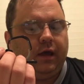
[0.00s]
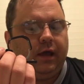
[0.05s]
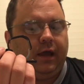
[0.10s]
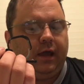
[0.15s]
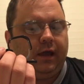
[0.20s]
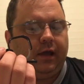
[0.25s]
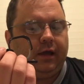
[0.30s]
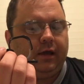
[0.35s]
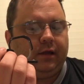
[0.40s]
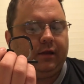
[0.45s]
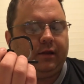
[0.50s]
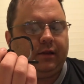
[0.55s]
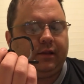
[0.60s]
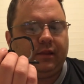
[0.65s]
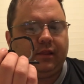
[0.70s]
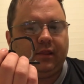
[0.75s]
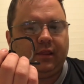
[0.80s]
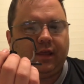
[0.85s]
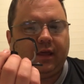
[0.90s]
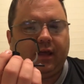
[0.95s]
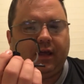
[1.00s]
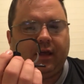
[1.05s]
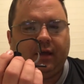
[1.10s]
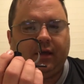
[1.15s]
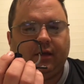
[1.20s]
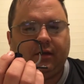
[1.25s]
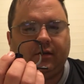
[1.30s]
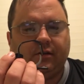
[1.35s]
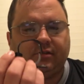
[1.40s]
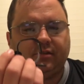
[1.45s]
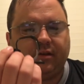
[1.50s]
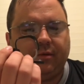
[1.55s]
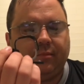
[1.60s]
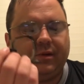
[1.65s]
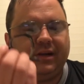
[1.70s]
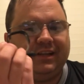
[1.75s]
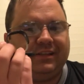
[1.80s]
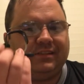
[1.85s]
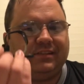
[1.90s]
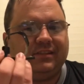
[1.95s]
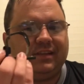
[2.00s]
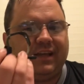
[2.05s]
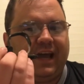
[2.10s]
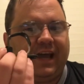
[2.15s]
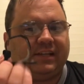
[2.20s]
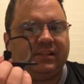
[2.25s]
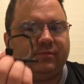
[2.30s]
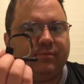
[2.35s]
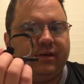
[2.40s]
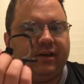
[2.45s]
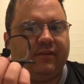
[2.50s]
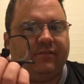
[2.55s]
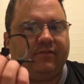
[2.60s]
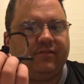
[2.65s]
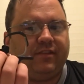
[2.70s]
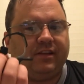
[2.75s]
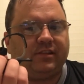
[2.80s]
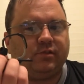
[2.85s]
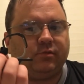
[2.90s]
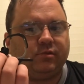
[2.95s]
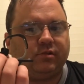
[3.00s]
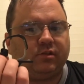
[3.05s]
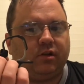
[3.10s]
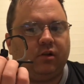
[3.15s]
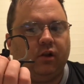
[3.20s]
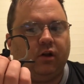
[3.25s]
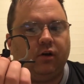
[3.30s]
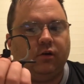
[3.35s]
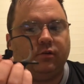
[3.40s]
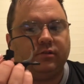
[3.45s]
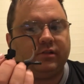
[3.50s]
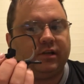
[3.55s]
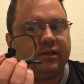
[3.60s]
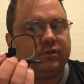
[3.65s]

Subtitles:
And somebody asked me if this was closed.